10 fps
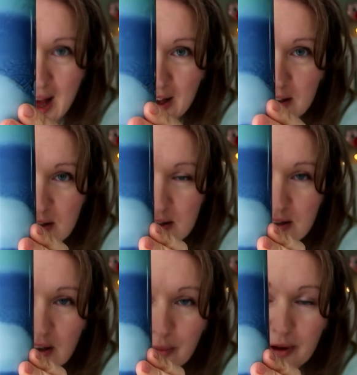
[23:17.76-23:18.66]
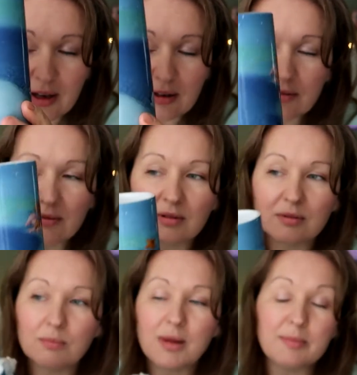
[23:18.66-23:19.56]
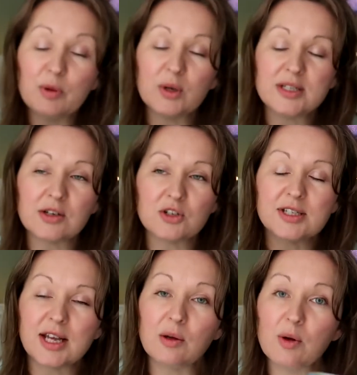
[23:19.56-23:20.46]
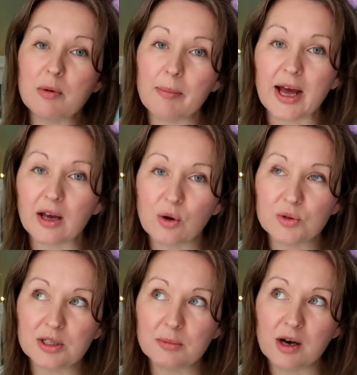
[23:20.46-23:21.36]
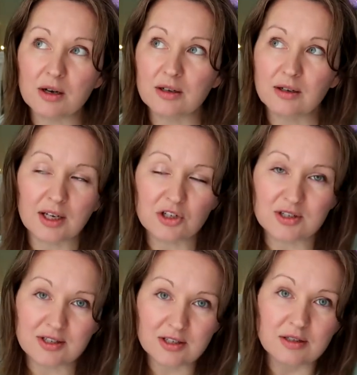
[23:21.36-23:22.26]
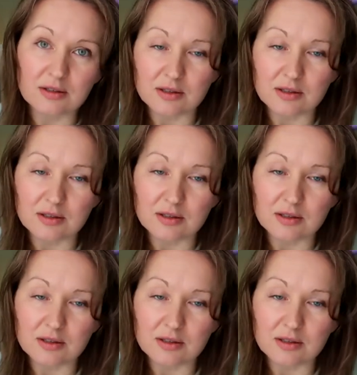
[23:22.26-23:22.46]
And I mean, maybe one day I'll just stand there with my bag holding the mug and just